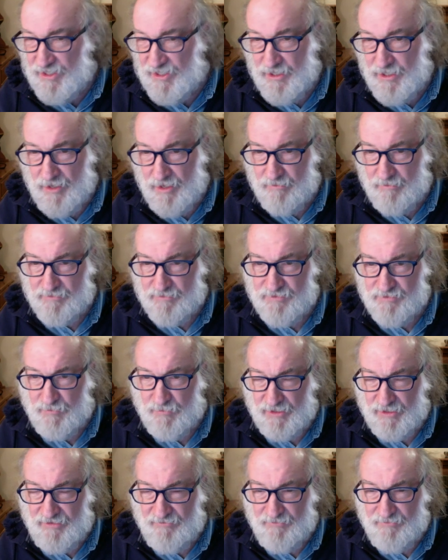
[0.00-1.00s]
he comes,
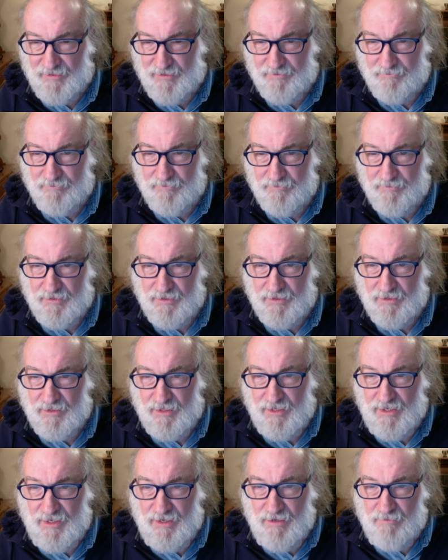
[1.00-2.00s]
believe me.
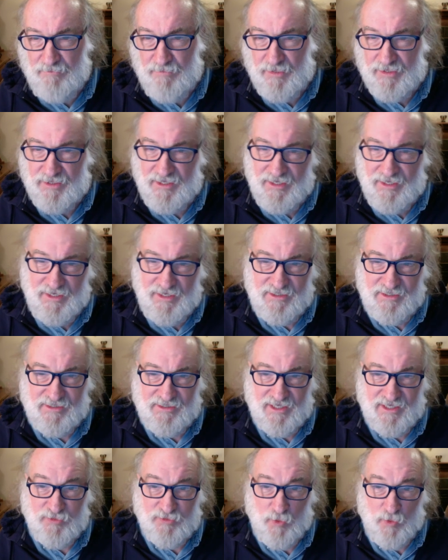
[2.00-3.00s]
But then he
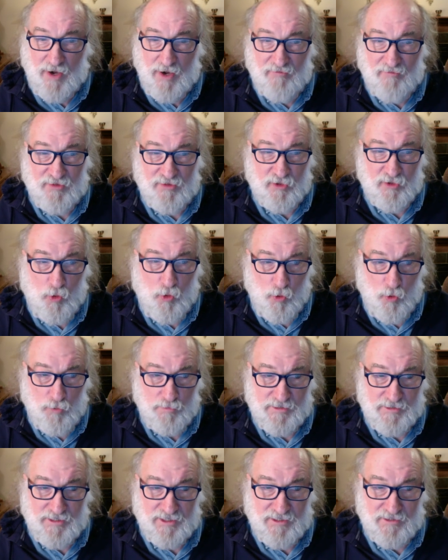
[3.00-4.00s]
says, wherever the
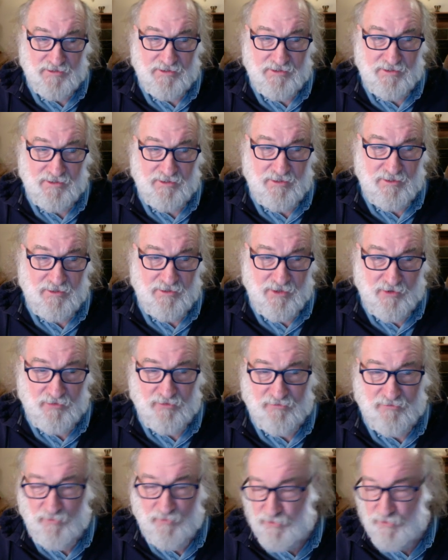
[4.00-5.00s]
corpse is, there
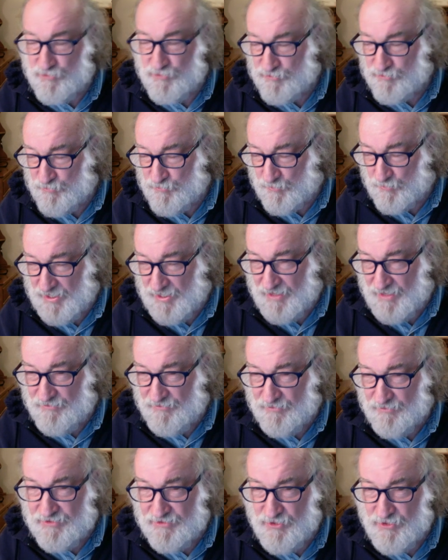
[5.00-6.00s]
the vultures will
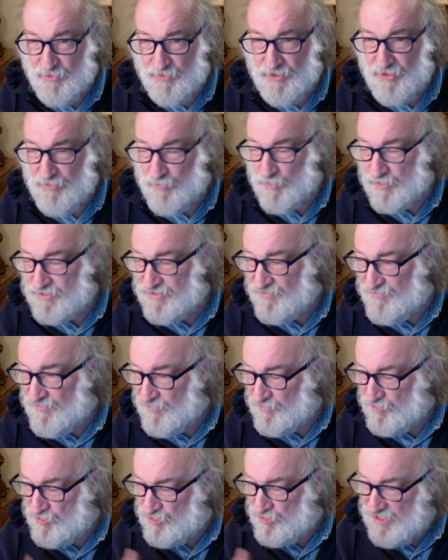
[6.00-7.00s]
gather. So in other words, if
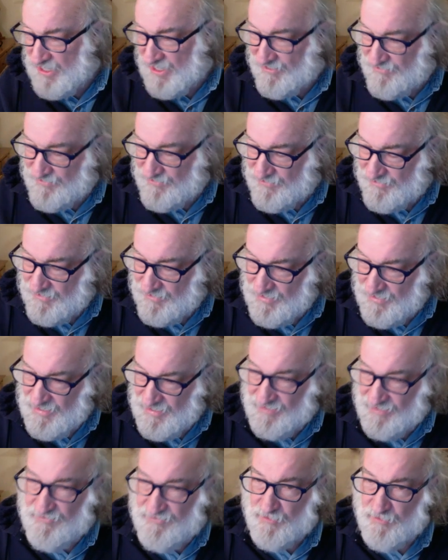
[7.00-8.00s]
there's death,
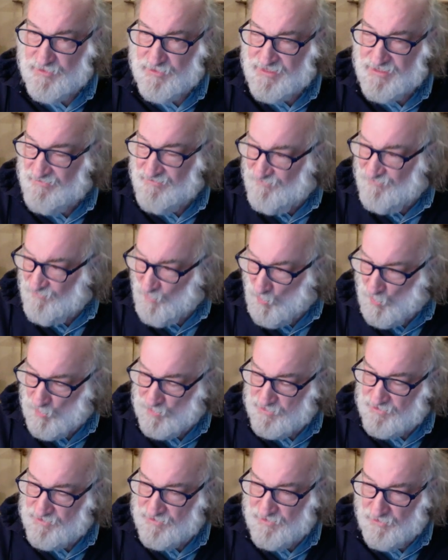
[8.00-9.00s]
if there is a
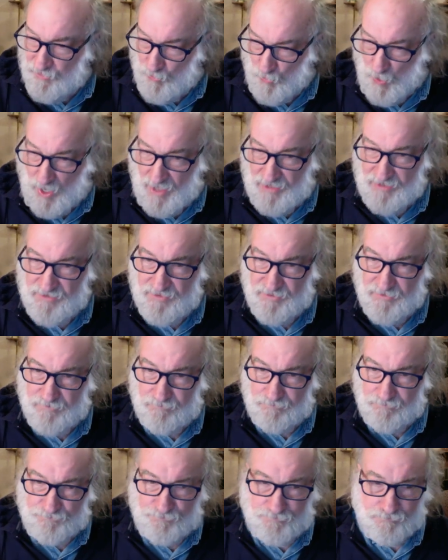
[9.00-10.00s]
false Christ,
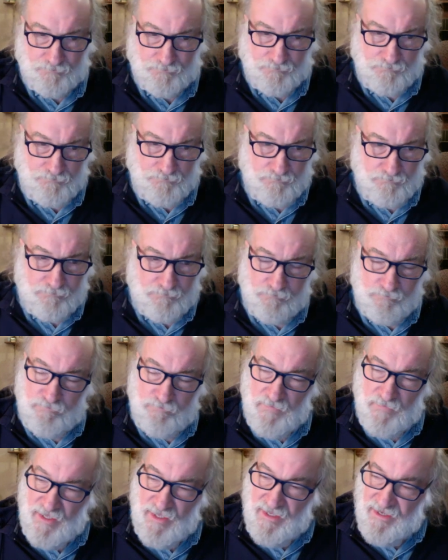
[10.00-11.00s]

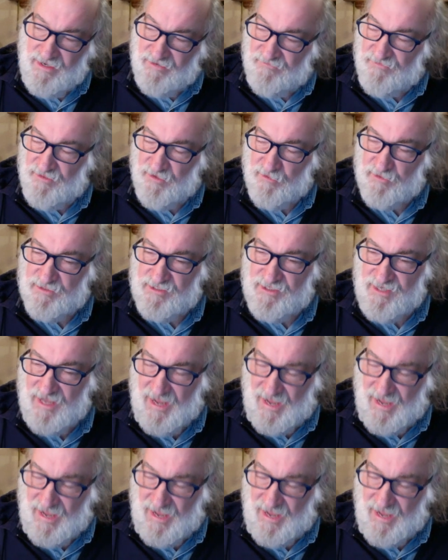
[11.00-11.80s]
if there is an